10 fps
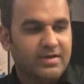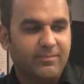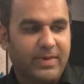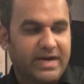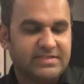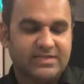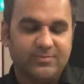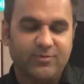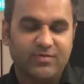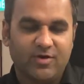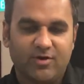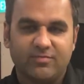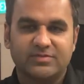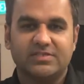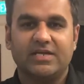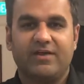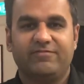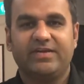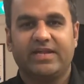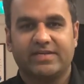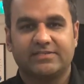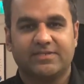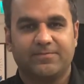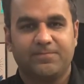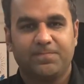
Minds are moving almost in every direction.